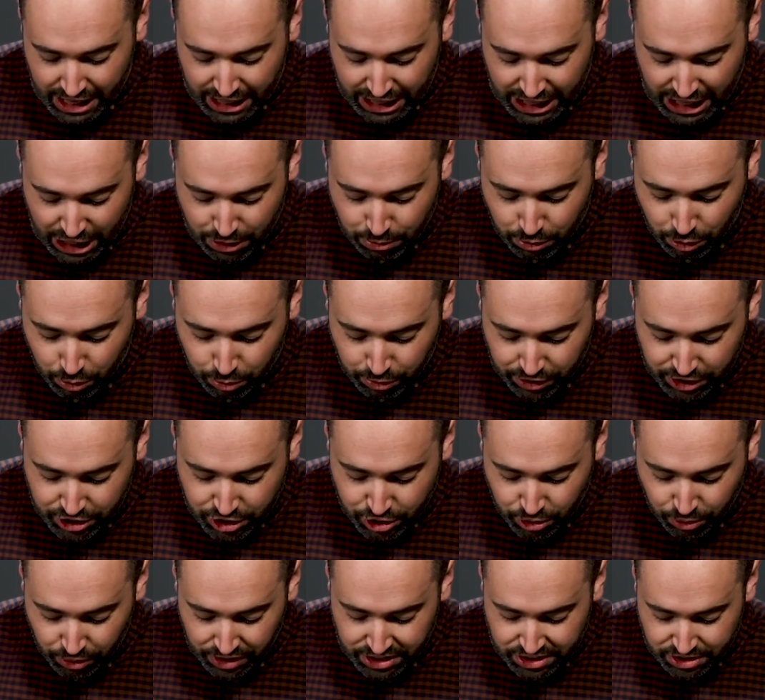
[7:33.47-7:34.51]
He will
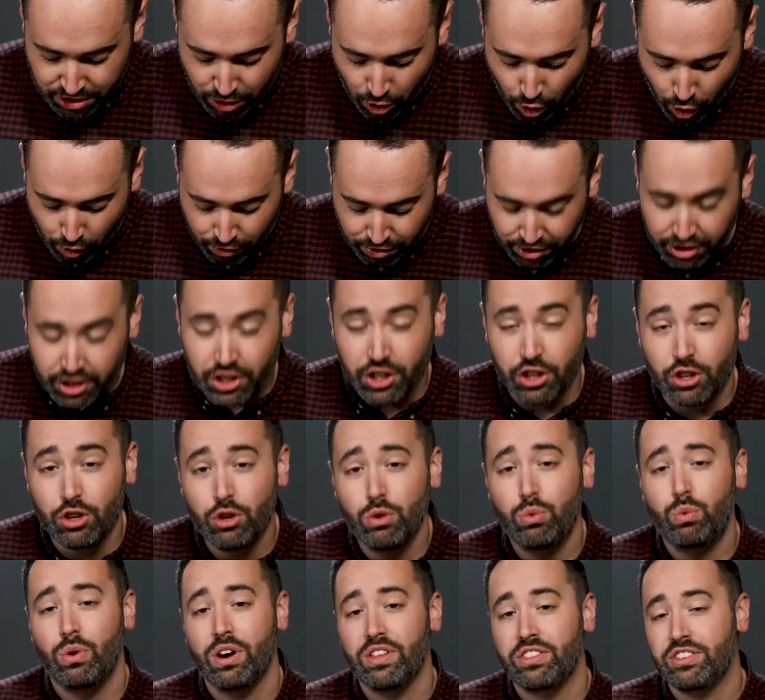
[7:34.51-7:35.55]
rejoice over you
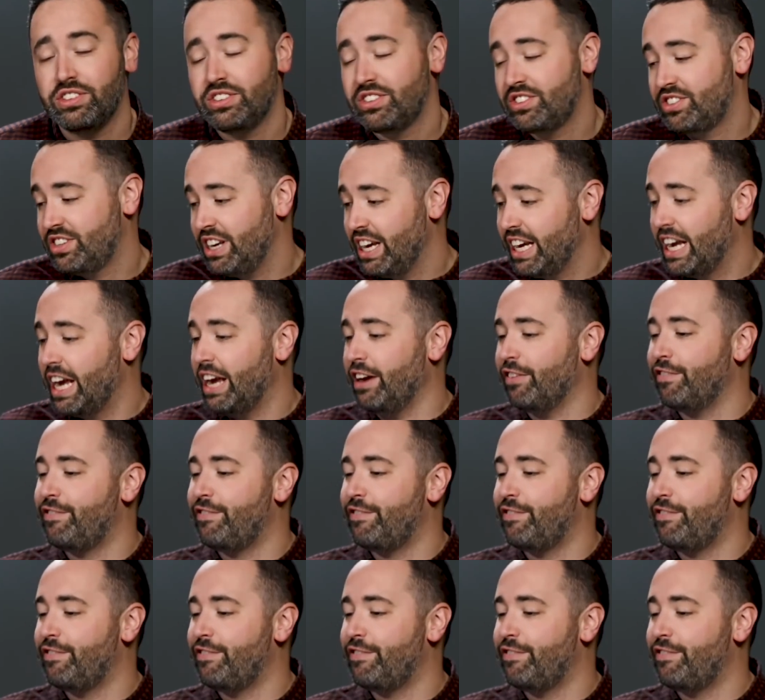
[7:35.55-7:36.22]
with singing.